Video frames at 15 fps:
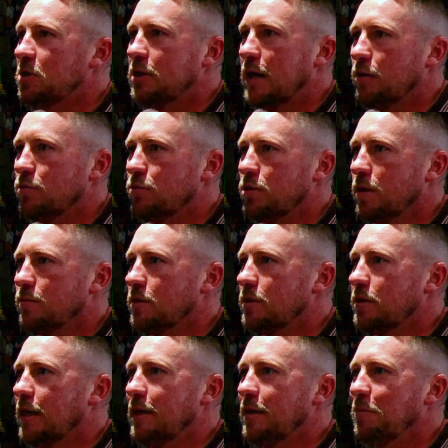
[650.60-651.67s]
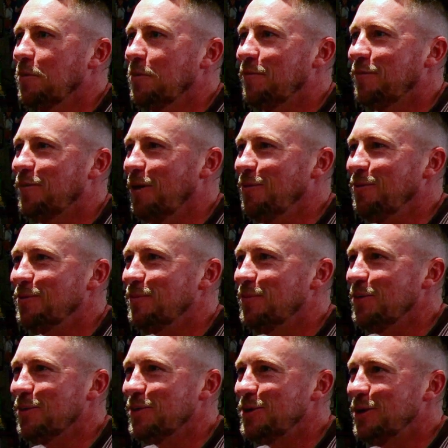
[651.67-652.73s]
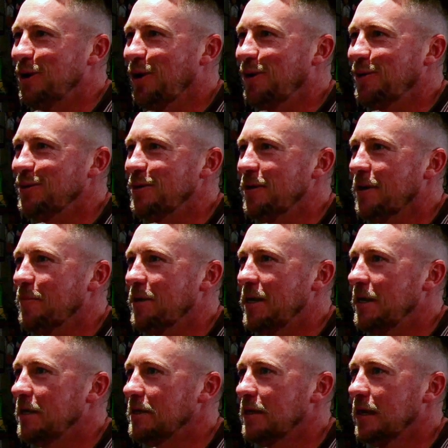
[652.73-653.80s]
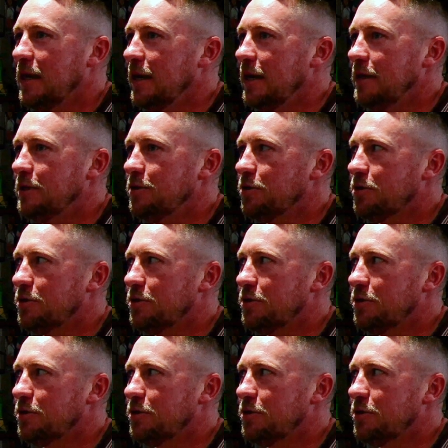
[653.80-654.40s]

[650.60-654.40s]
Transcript: Tackle shops are selling more floats, more shot. Do you know what I mean? It's like